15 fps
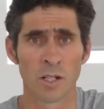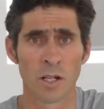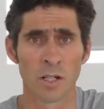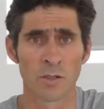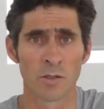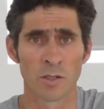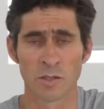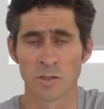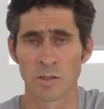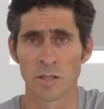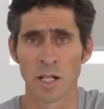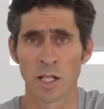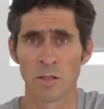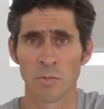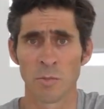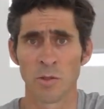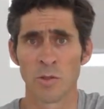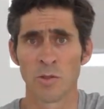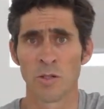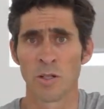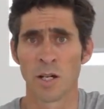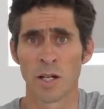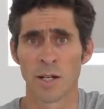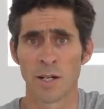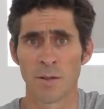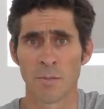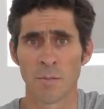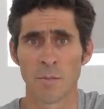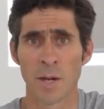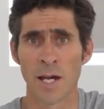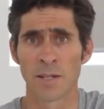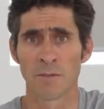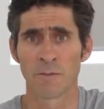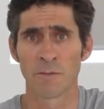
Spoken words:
across the Nullarbor make